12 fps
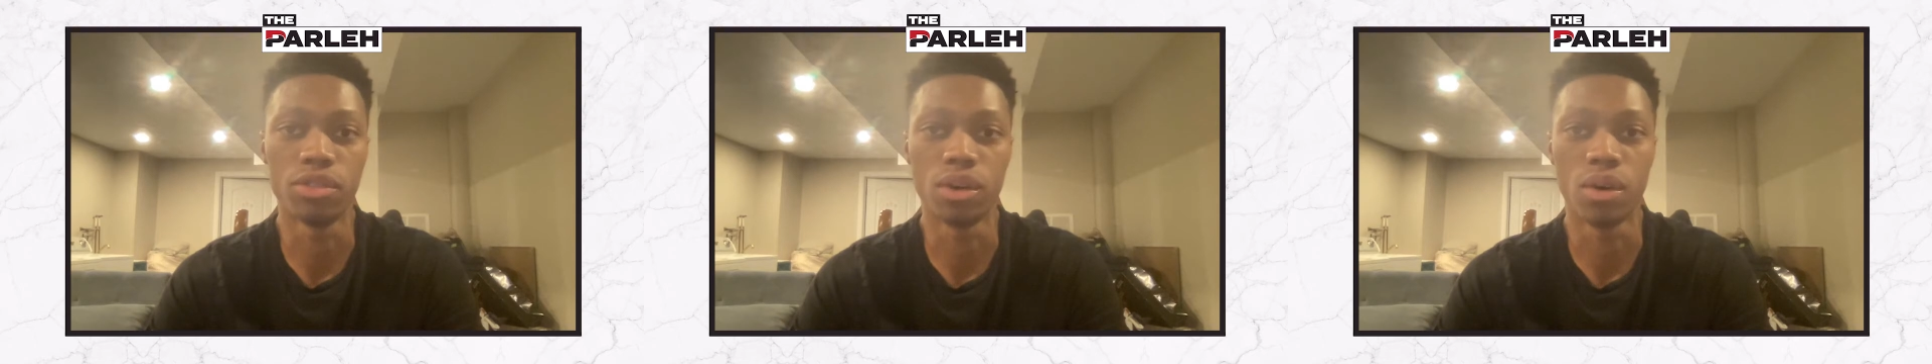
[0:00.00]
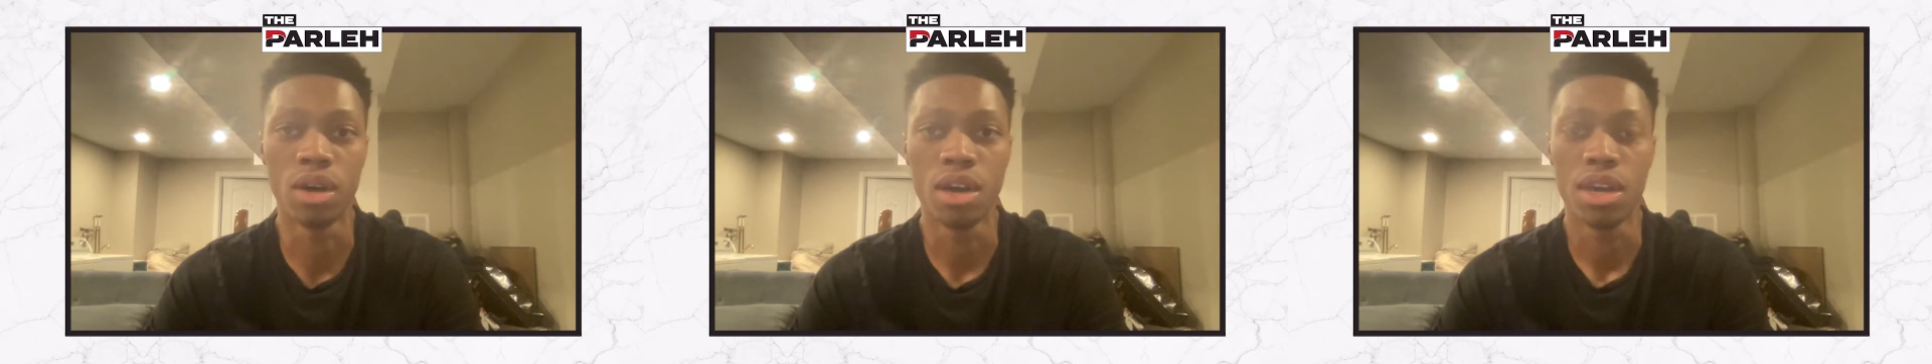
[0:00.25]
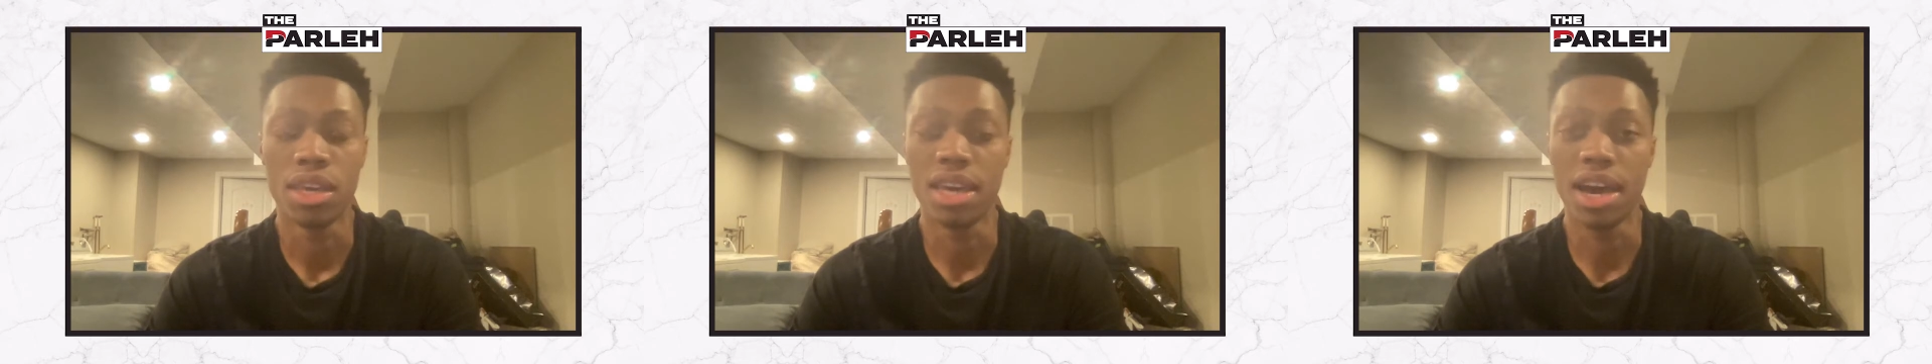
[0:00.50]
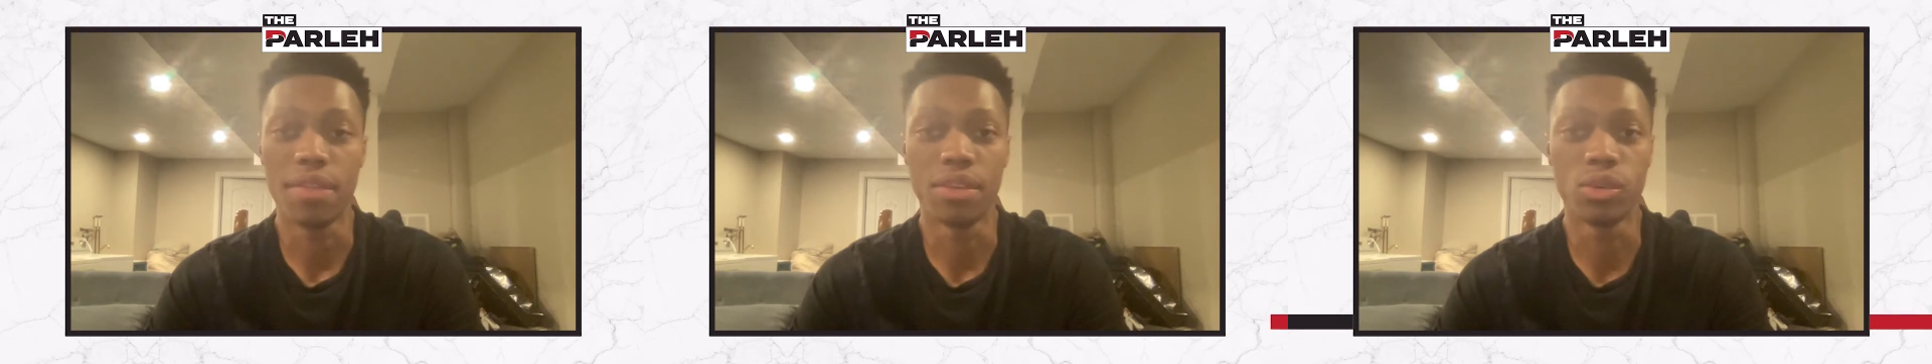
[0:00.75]
So
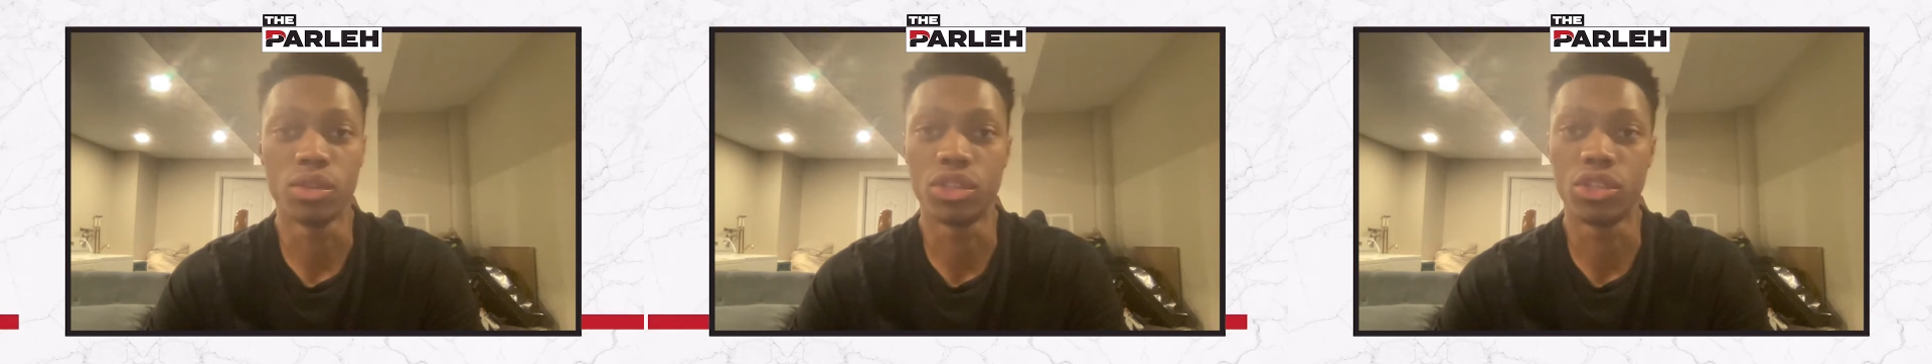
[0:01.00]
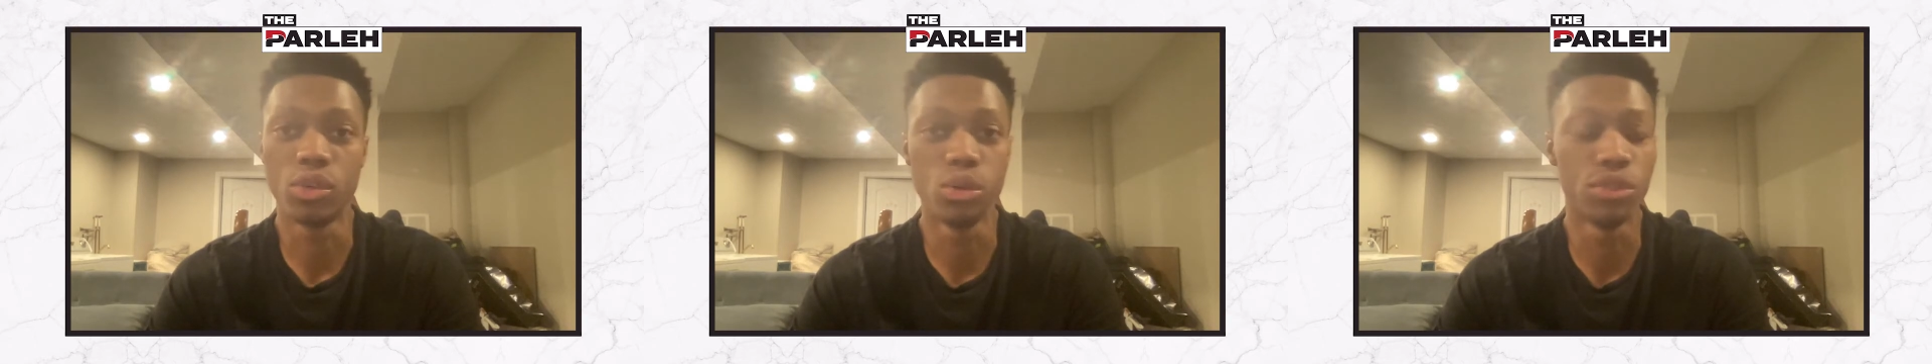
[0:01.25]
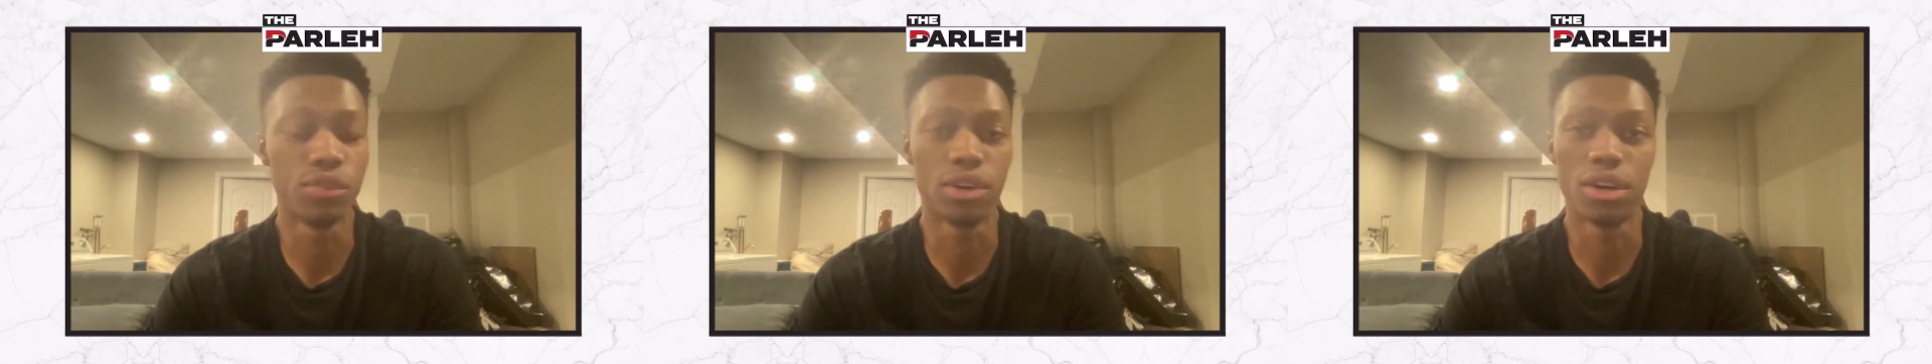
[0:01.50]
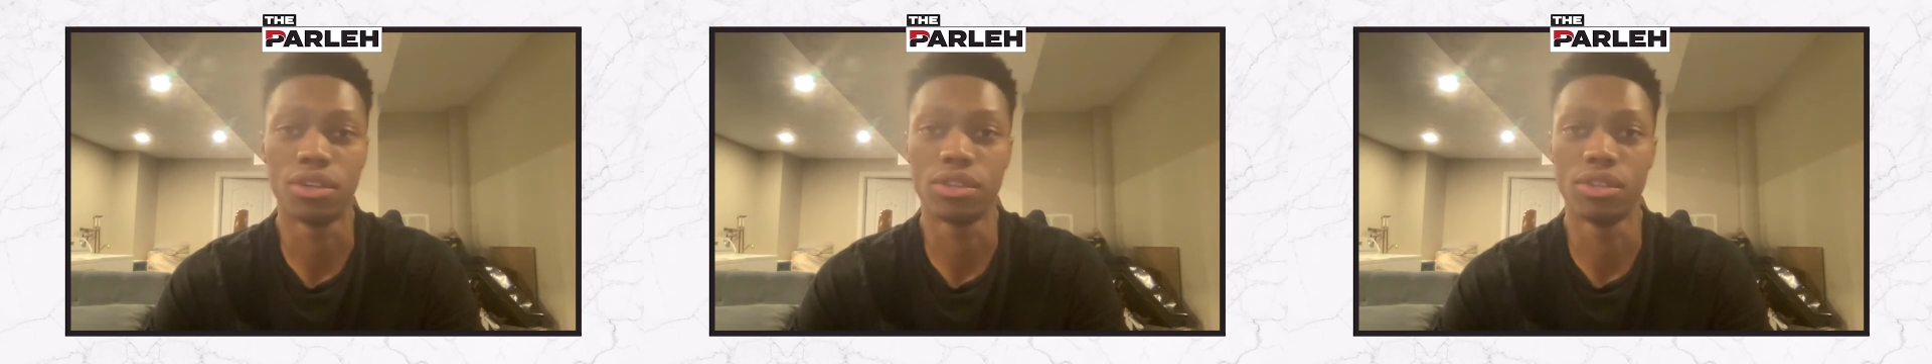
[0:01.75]
yeah, this was huge for
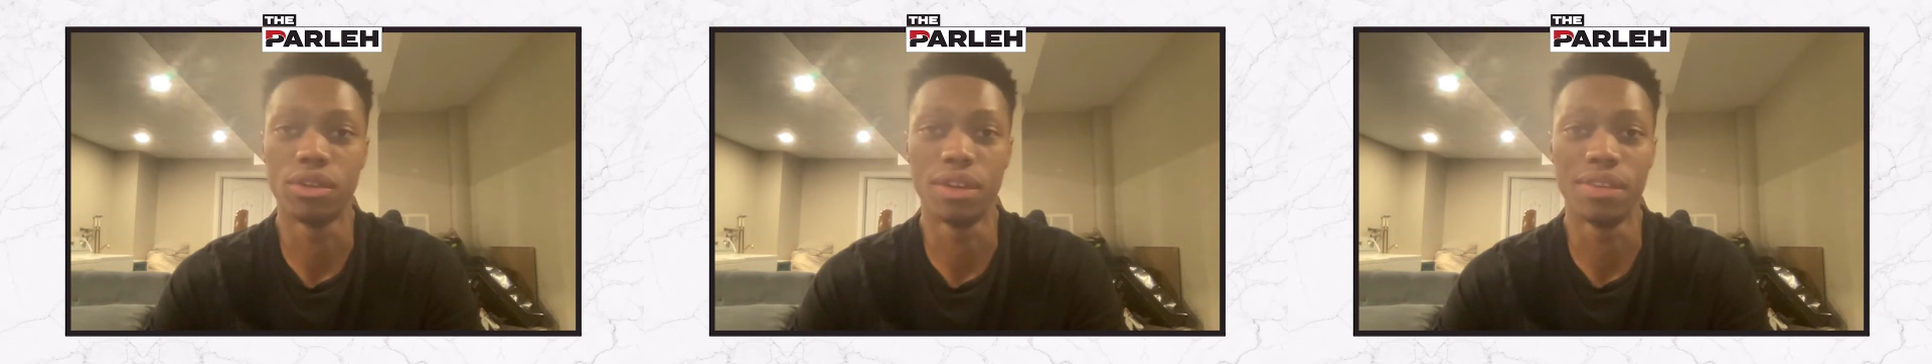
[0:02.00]
Arsenal,